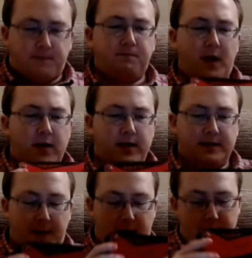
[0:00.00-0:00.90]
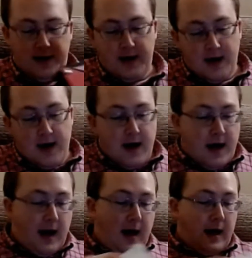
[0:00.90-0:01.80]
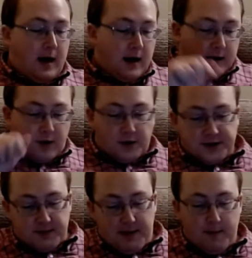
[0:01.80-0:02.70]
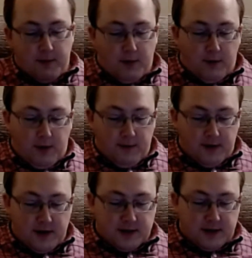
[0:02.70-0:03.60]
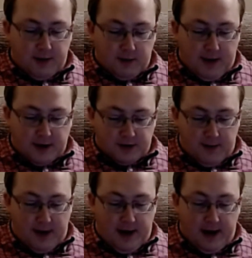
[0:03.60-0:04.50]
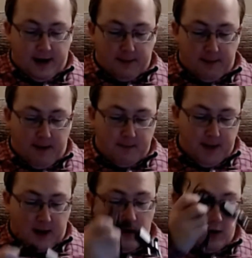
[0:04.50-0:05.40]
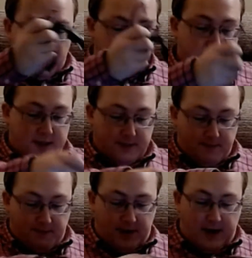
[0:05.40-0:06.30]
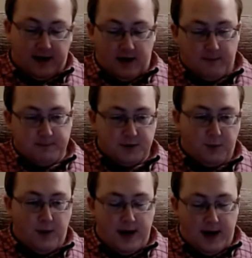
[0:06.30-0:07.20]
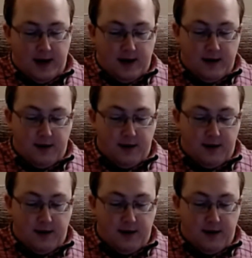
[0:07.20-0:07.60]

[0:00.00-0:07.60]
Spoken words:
this baby costs a bit more than your typical battery bank, because it comes with